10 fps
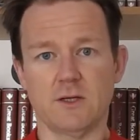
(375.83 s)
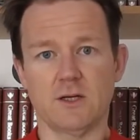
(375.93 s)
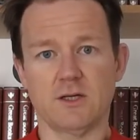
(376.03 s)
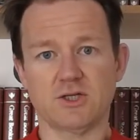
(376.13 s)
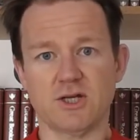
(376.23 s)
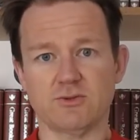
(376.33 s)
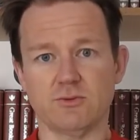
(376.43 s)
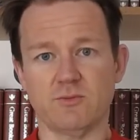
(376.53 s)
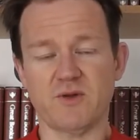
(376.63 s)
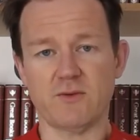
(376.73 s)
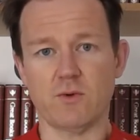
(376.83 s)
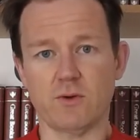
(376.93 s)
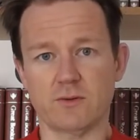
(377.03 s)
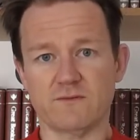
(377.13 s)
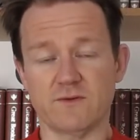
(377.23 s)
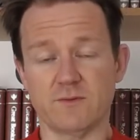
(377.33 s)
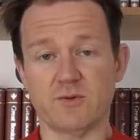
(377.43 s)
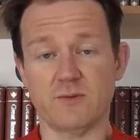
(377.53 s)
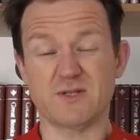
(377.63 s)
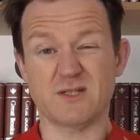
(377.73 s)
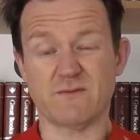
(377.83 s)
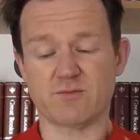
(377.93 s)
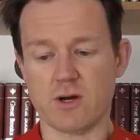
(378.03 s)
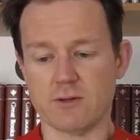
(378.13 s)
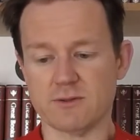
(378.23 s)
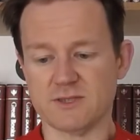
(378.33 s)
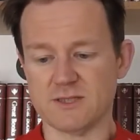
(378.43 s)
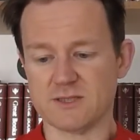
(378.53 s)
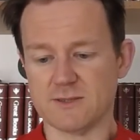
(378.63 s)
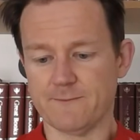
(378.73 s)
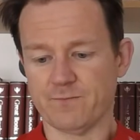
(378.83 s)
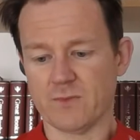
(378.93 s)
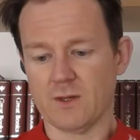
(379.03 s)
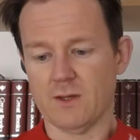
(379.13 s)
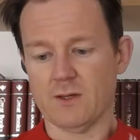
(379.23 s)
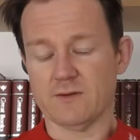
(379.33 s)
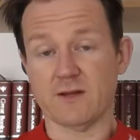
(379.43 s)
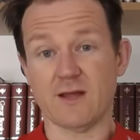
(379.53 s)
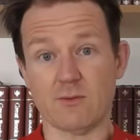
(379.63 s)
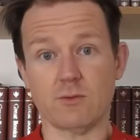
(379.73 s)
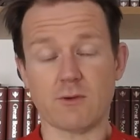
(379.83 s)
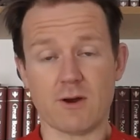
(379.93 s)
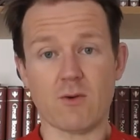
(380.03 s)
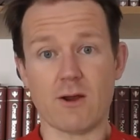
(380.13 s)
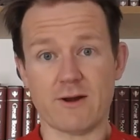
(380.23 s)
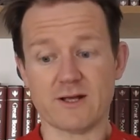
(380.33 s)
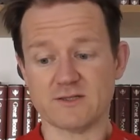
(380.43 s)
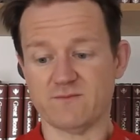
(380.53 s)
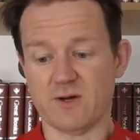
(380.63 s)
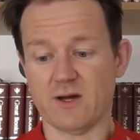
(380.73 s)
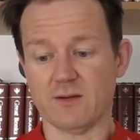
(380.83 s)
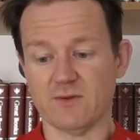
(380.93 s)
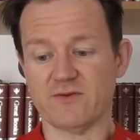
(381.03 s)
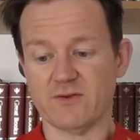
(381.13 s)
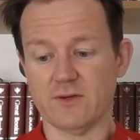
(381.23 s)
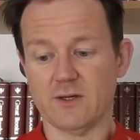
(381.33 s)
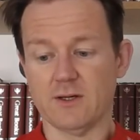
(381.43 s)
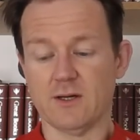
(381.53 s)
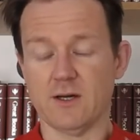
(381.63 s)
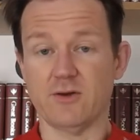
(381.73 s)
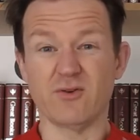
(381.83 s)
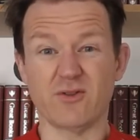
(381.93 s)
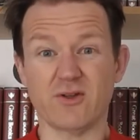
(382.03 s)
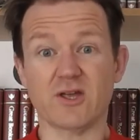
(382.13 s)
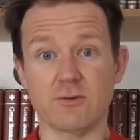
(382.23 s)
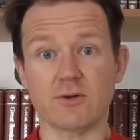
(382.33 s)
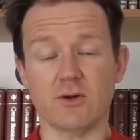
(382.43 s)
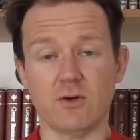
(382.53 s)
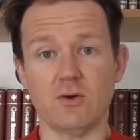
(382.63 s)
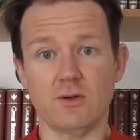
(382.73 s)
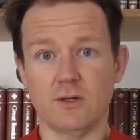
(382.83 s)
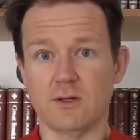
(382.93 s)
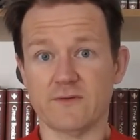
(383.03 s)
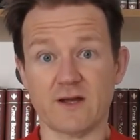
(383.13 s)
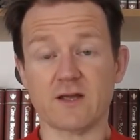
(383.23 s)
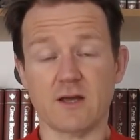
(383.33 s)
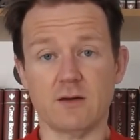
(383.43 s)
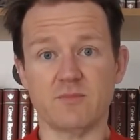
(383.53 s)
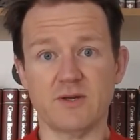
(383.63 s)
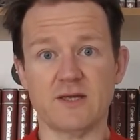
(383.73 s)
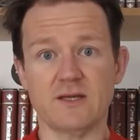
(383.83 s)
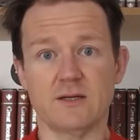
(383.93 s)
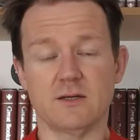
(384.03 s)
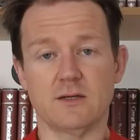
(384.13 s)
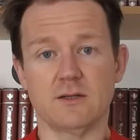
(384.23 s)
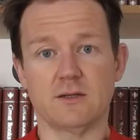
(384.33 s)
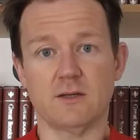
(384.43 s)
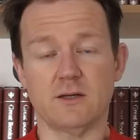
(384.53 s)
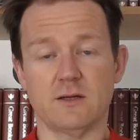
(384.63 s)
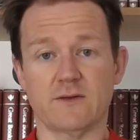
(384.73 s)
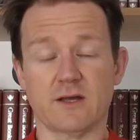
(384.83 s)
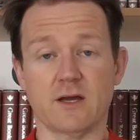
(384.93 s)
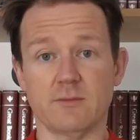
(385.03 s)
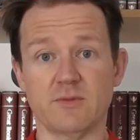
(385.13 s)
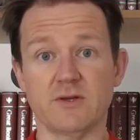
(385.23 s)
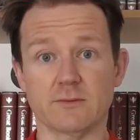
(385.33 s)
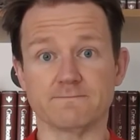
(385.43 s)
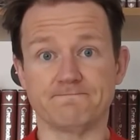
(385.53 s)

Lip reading: Schedule B1 for the purposes of priorities, then that will require an Act of Parliament, and under the current law, that can't be done.